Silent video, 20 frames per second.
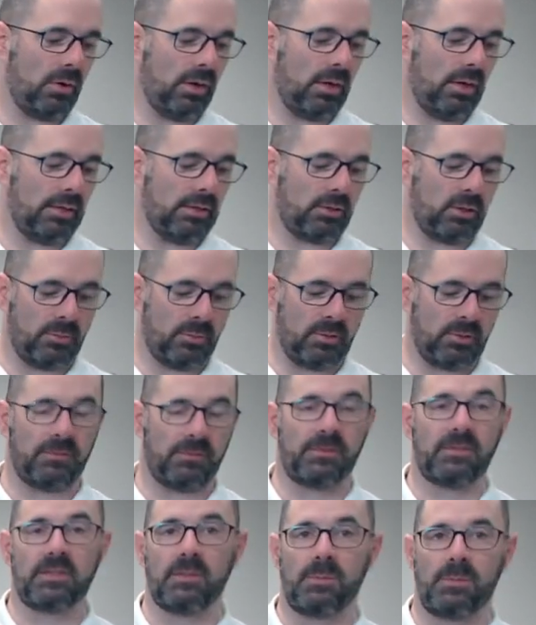in terms
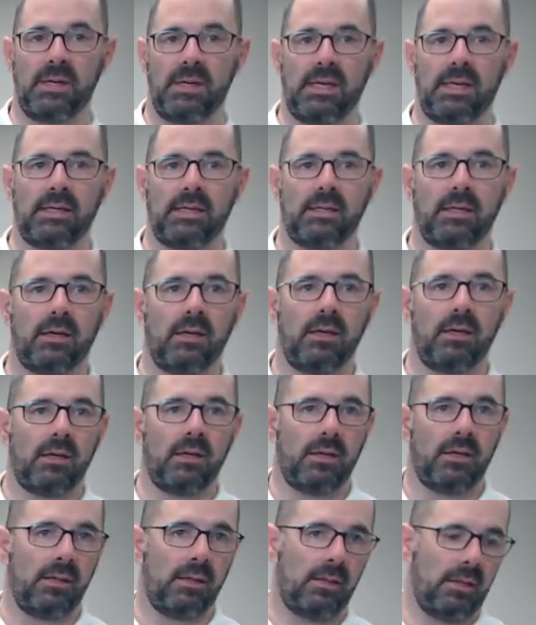of speed,
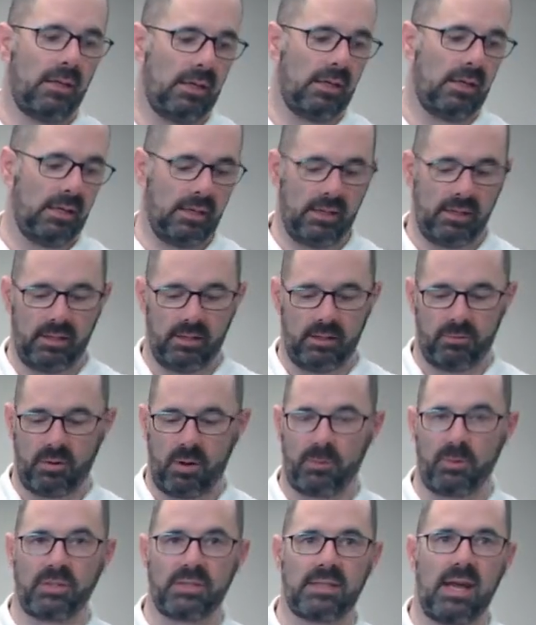the
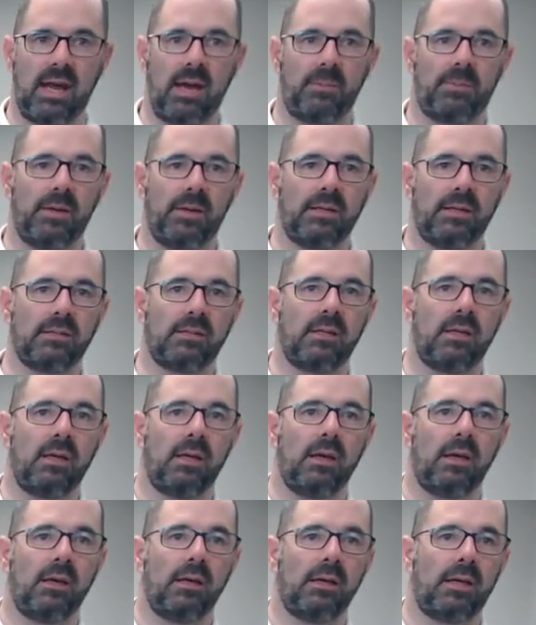rubber snap-in
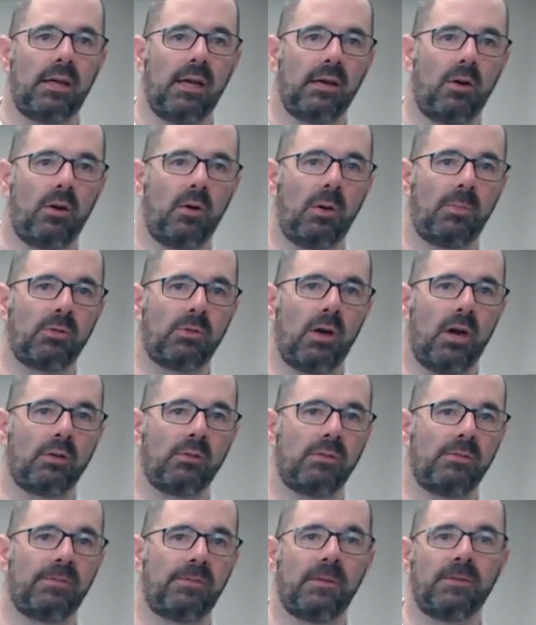can go up to
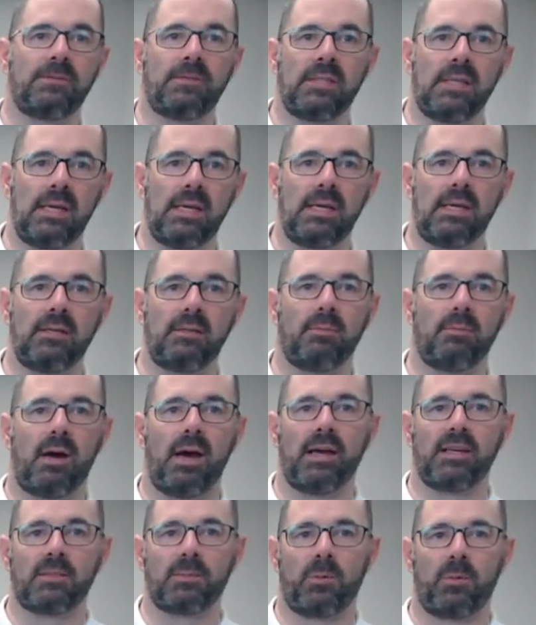115
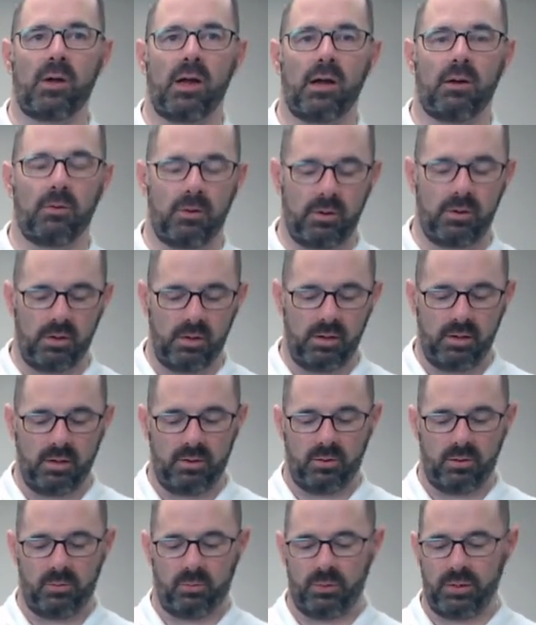miles per hour.
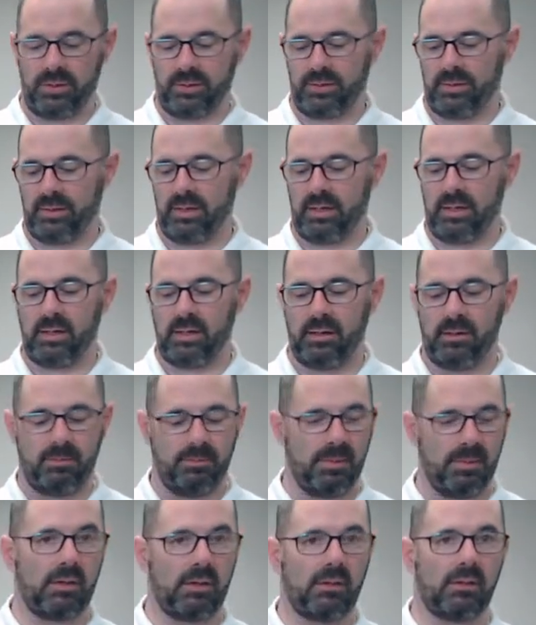With the
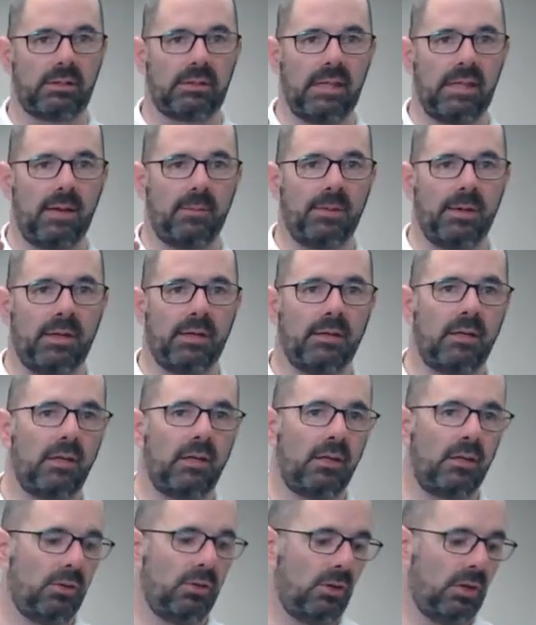metal clamp-in,
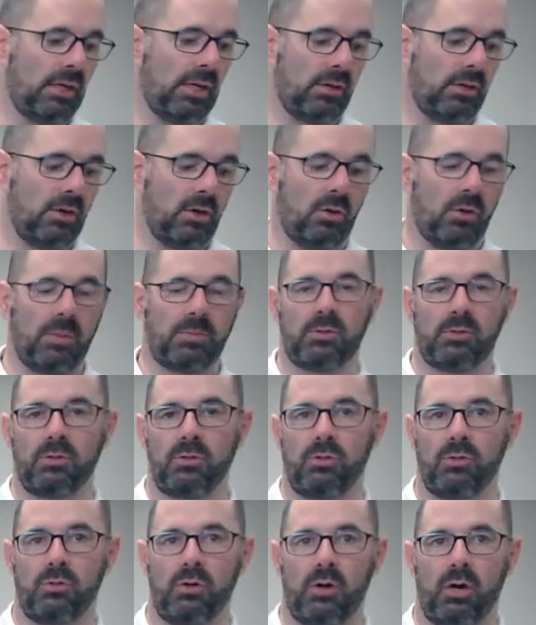you can go up
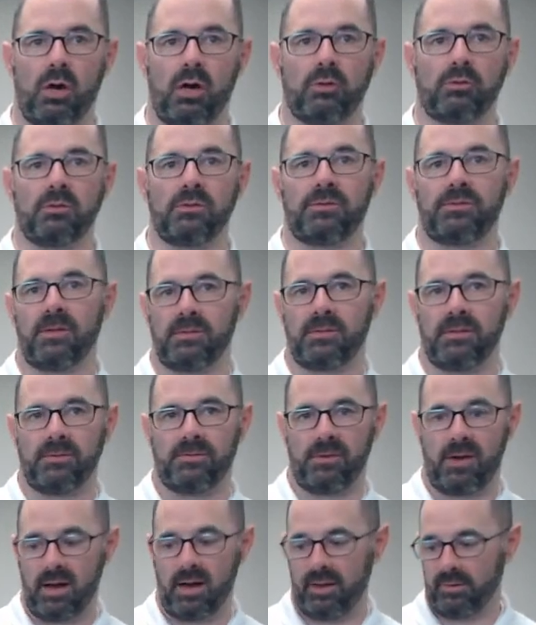to
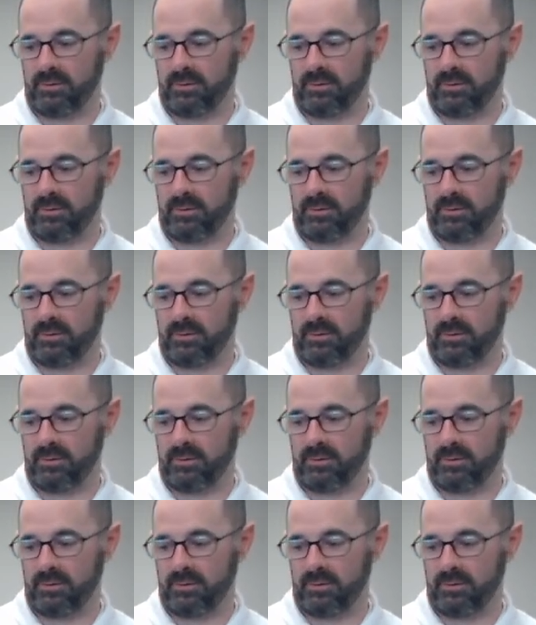155.